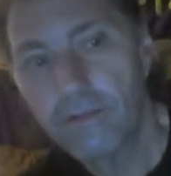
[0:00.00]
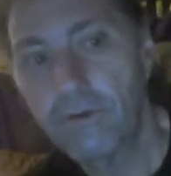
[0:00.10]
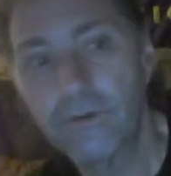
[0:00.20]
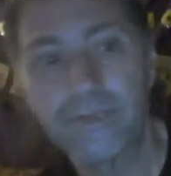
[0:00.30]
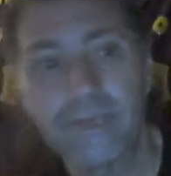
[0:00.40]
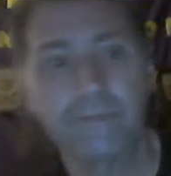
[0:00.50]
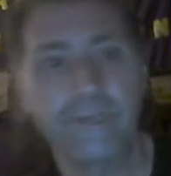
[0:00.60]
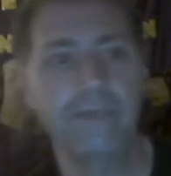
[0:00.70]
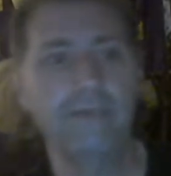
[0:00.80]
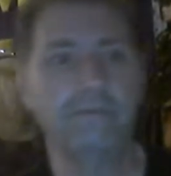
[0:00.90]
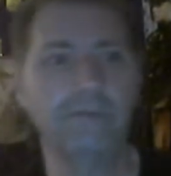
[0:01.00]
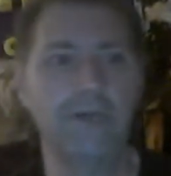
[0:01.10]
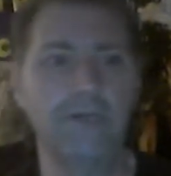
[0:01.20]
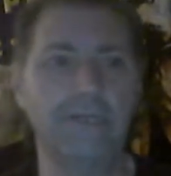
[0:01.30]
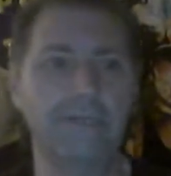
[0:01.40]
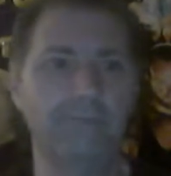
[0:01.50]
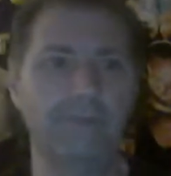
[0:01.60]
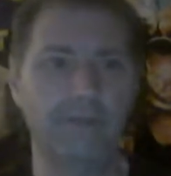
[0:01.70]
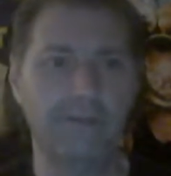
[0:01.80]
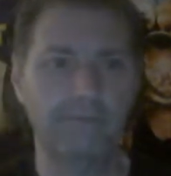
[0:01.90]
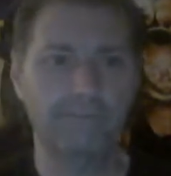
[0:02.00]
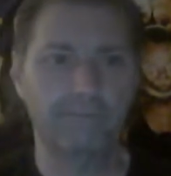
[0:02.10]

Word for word: go to TMZ to get the uh,